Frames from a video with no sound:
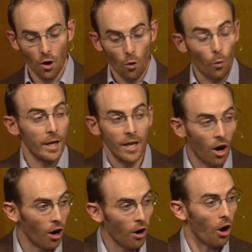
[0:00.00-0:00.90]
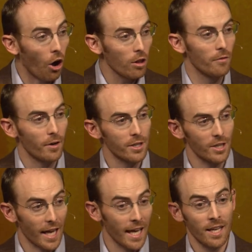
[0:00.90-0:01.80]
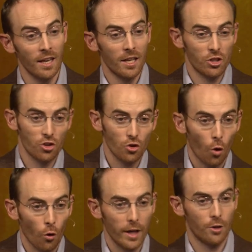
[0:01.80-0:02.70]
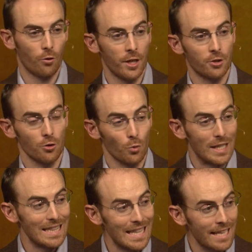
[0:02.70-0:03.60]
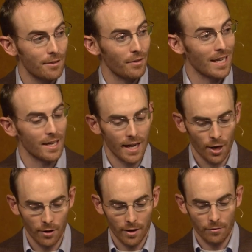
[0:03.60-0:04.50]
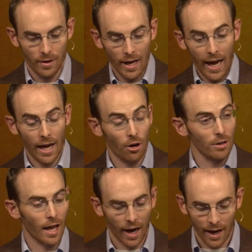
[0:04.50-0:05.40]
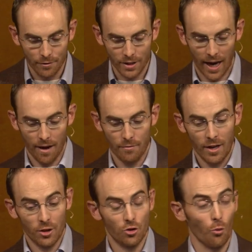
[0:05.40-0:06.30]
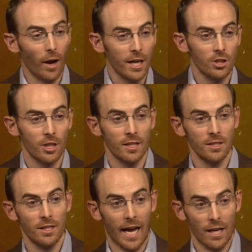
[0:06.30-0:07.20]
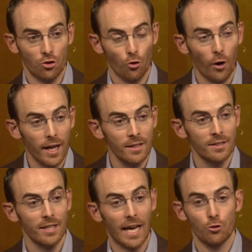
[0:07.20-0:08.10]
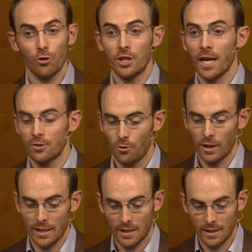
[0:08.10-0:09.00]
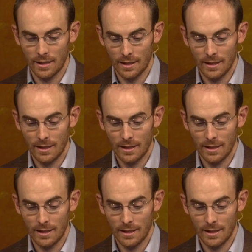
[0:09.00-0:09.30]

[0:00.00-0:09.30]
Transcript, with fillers: We are, all of us, in storied creatures. We live in a narrative, and our lives have directions and trends and trajectories.